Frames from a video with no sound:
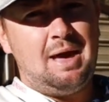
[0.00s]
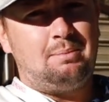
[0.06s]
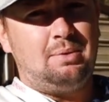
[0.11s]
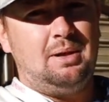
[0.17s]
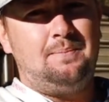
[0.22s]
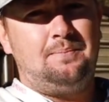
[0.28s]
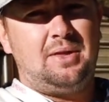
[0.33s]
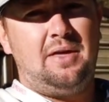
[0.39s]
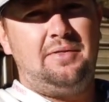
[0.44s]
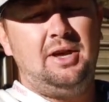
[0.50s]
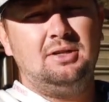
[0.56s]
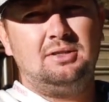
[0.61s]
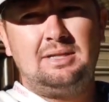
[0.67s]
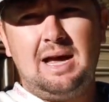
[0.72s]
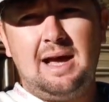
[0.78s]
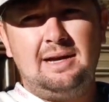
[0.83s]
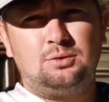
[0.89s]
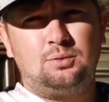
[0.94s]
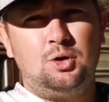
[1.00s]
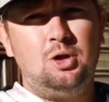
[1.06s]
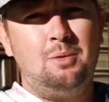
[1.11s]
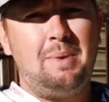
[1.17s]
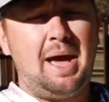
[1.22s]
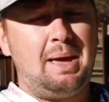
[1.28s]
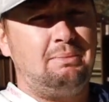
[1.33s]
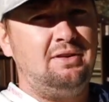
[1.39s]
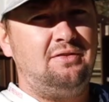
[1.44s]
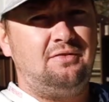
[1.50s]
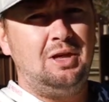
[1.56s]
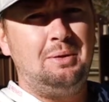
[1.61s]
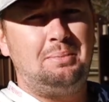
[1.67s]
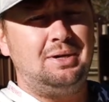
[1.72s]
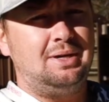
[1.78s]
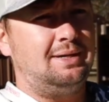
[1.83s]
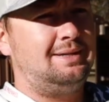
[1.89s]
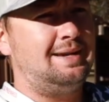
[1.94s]
happen. And there's times where you might be
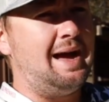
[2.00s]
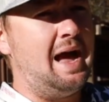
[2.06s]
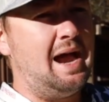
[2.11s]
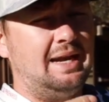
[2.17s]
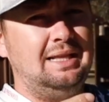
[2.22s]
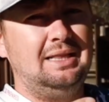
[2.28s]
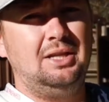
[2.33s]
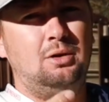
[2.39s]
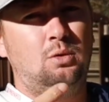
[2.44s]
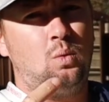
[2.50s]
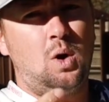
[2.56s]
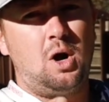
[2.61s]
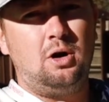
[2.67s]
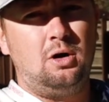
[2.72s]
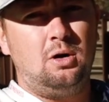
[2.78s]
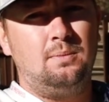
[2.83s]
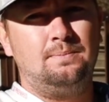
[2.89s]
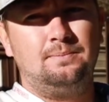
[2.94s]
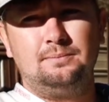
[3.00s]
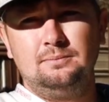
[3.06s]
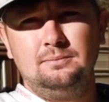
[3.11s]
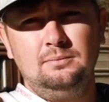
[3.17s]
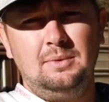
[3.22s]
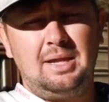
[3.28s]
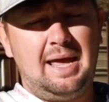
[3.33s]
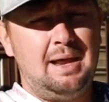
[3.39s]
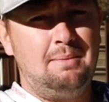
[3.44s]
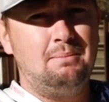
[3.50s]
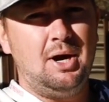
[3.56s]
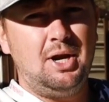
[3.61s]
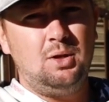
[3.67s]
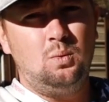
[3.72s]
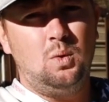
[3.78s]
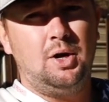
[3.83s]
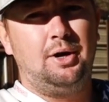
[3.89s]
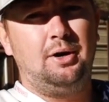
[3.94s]
flipping a tiny little worm in
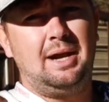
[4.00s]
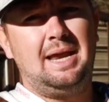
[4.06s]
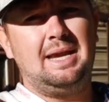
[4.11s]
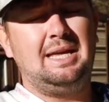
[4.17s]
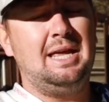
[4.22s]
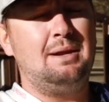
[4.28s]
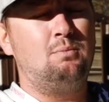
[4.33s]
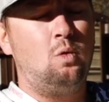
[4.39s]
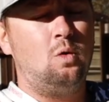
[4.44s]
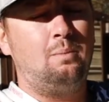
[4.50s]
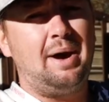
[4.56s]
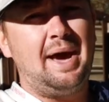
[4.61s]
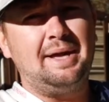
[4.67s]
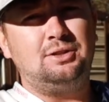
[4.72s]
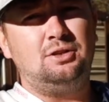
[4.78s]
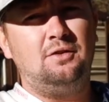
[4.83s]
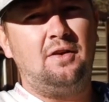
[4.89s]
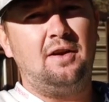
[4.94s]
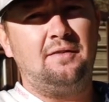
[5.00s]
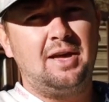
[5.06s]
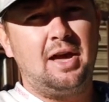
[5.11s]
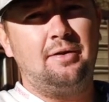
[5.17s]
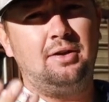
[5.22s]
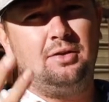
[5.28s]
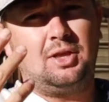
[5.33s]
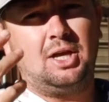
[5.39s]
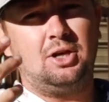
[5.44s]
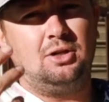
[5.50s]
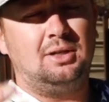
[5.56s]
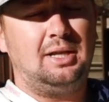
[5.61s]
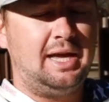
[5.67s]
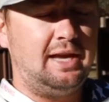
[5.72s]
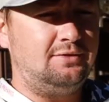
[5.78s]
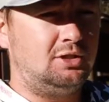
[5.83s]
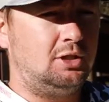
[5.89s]
muddy water and getting more bites than you've ever got anything in your life.